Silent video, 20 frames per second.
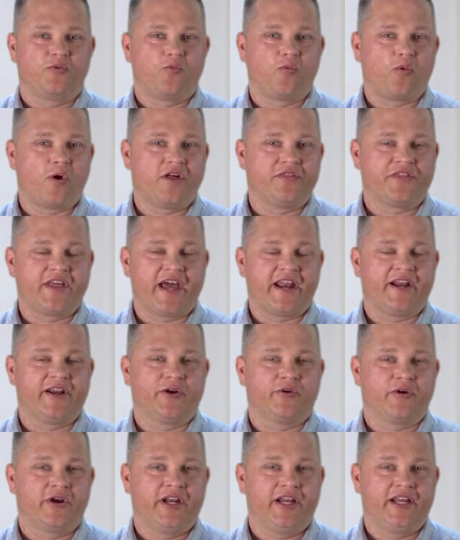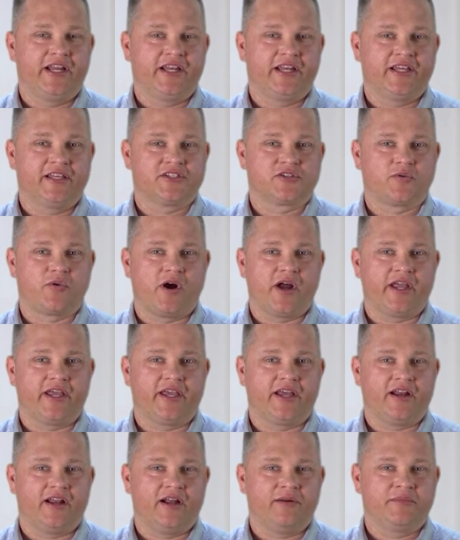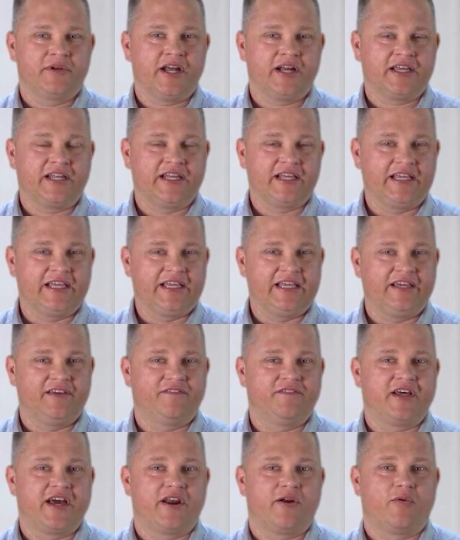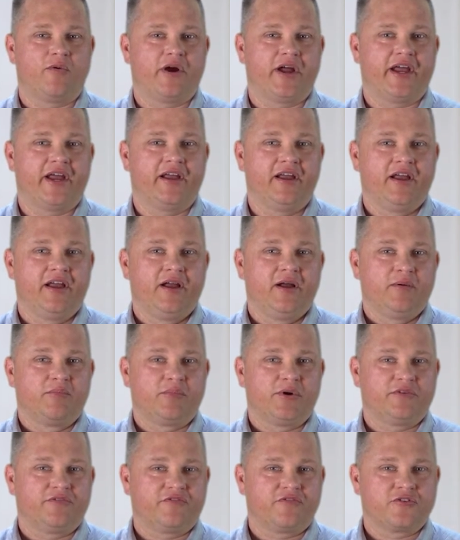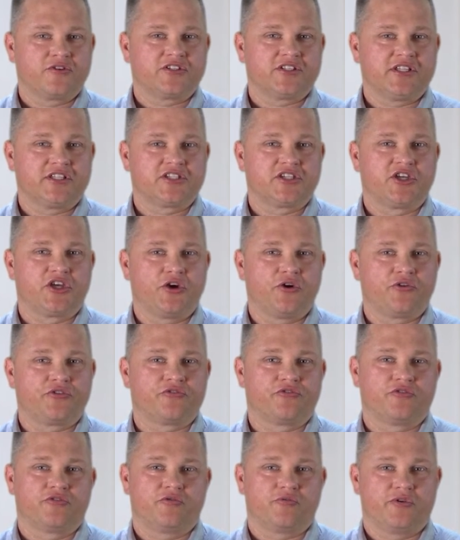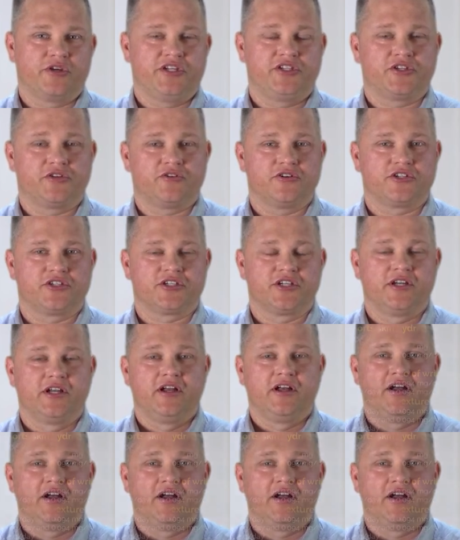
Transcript: what that ingredient is quite yet. I'm not going to give that away. But first, let's go through the research